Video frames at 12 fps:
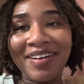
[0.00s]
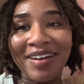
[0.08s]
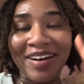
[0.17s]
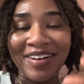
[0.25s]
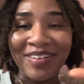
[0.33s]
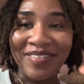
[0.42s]

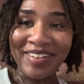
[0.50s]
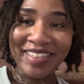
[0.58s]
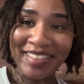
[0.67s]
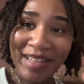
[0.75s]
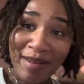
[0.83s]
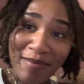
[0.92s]
I don't want to
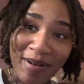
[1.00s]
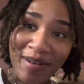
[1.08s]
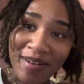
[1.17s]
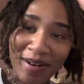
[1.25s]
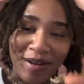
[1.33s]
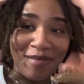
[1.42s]
say
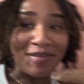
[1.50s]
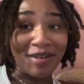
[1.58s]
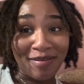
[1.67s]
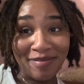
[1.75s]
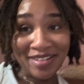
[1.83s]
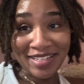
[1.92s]
program, but
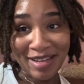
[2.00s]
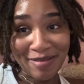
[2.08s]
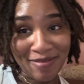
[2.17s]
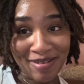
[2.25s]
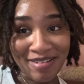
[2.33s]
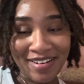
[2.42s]
I'm gonna say
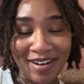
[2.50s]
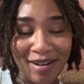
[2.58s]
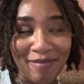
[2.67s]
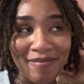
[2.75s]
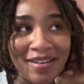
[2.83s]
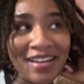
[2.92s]

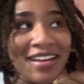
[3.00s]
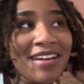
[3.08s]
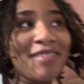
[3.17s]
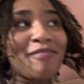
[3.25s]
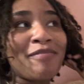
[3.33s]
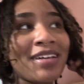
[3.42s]
program,
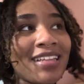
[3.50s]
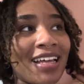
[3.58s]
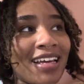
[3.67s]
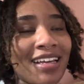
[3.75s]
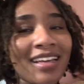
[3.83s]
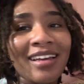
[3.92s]
but
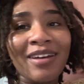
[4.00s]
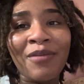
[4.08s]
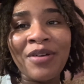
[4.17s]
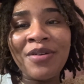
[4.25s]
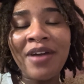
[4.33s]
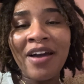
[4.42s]
like
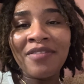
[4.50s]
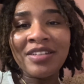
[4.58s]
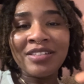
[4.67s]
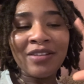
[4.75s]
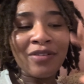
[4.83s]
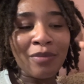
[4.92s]
when you have this
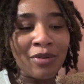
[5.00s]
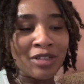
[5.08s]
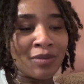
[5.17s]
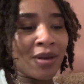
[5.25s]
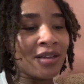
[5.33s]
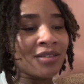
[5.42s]
different
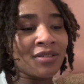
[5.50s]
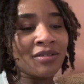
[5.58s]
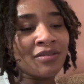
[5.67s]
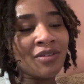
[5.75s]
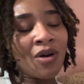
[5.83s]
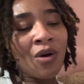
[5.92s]

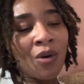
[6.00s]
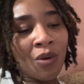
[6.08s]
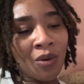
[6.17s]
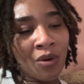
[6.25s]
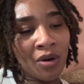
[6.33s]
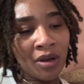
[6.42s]
perspective
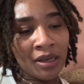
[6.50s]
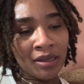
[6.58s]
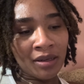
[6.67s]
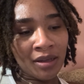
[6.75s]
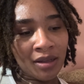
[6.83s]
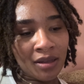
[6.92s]

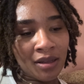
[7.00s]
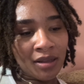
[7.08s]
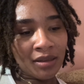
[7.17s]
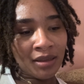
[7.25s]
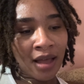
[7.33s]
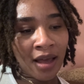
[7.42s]
on
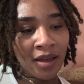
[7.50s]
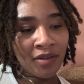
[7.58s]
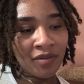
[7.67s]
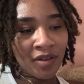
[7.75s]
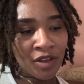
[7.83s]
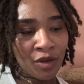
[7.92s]

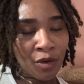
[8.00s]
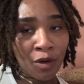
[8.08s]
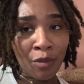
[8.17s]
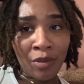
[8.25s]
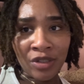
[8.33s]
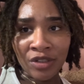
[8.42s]
life and you
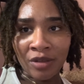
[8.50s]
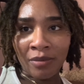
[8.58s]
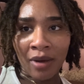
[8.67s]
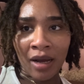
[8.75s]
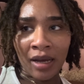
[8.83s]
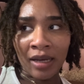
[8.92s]
opened your
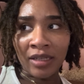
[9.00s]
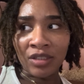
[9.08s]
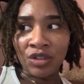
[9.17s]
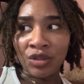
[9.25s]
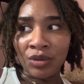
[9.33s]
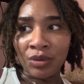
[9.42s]
mind
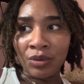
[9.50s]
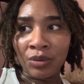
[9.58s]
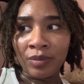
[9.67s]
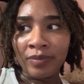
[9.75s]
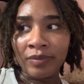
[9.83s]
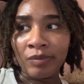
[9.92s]

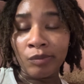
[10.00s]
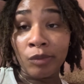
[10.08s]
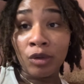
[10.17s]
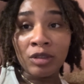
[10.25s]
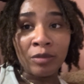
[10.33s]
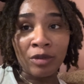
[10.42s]
to
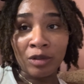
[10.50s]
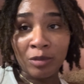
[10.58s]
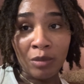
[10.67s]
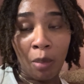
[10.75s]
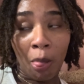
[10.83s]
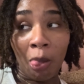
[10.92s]
multiple
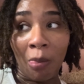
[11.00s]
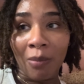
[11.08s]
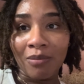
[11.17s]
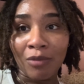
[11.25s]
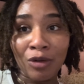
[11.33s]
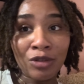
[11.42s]

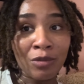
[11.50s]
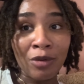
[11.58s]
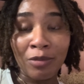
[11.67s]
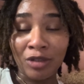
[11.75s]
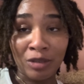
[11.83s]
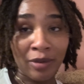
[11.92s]
multiple
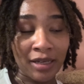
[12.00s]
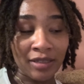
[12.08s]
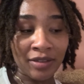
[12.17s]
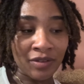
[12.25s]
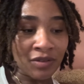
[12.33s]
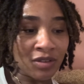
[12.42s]

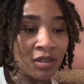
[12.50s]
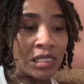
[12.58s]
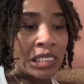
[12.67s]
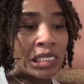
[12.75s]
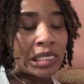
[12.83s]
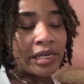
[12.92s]
perspectives,
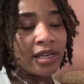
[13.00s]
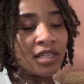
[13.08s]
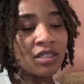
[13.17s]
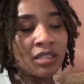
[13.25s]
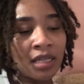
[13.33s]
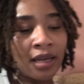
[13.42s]

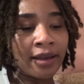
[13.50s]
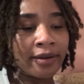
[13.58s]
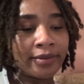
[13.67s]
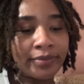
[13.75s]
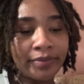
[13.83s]
it's like,